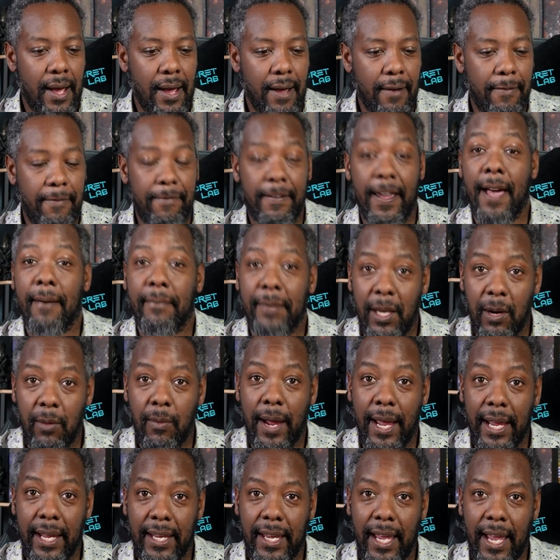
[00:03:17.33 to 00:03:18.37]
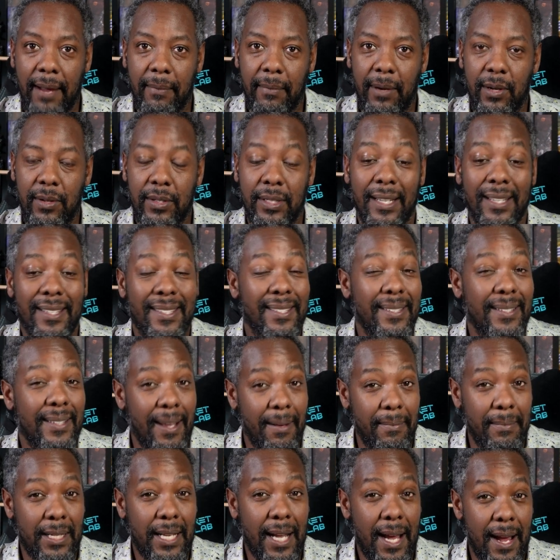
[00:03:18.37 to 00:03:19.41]
family weight gamers,
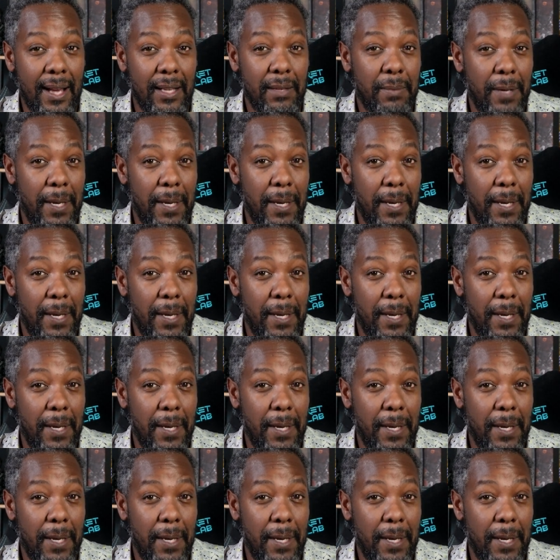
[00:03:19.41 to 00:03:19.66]
sometimes